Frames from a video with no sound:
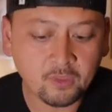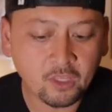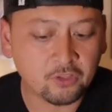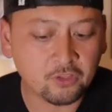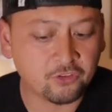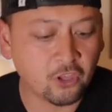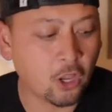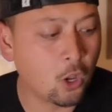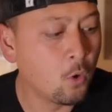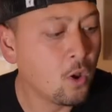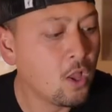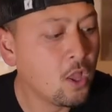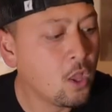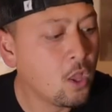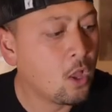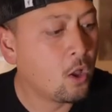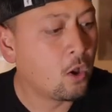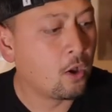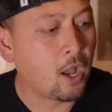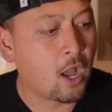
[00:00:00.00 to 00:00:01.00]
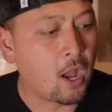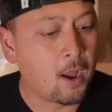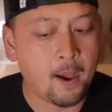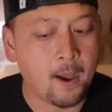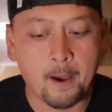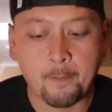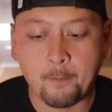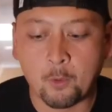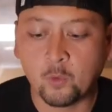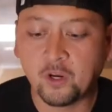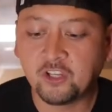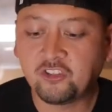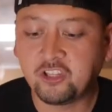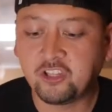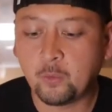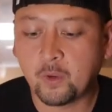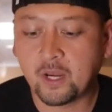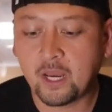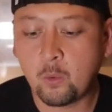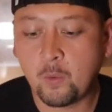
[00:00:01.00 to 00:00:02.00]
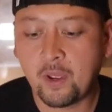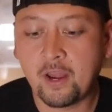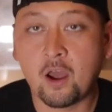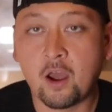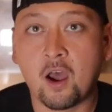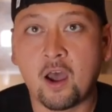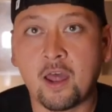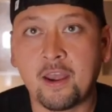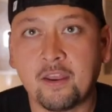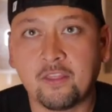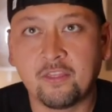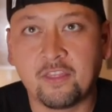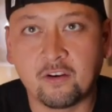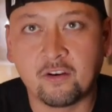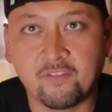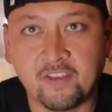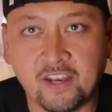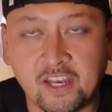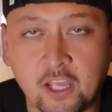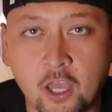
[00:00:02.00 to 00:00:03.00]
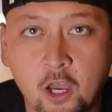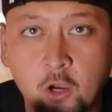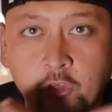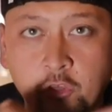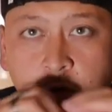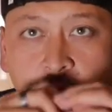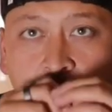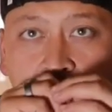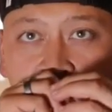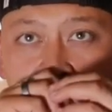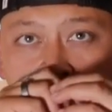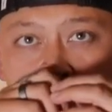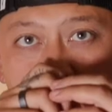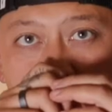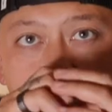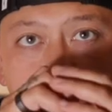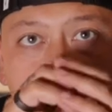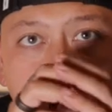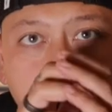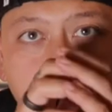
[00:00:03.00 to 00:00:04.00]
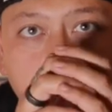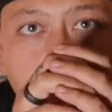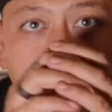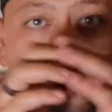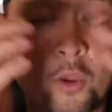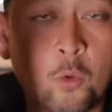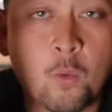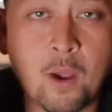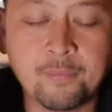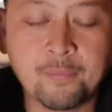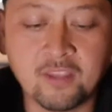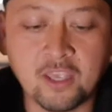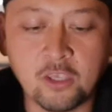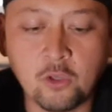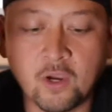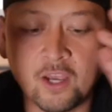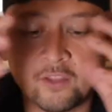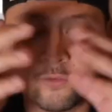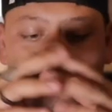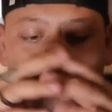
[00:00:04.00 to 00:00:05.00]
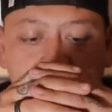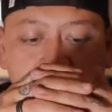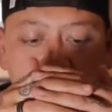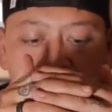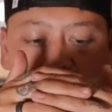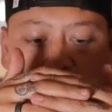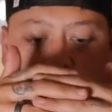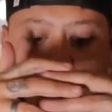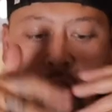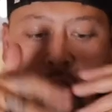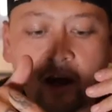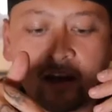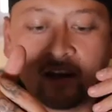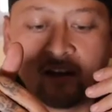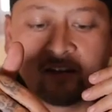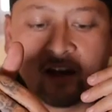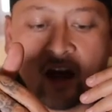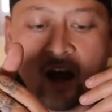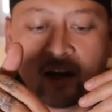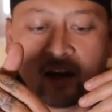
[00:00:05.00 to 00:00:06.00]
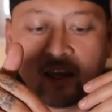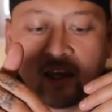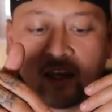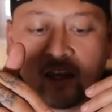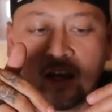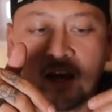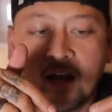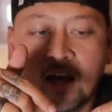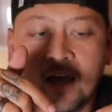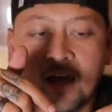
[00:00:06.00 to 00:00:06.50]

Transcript: So, originally when I went on their video, you guys will, or their website, you guys will see that the Rocky Talkie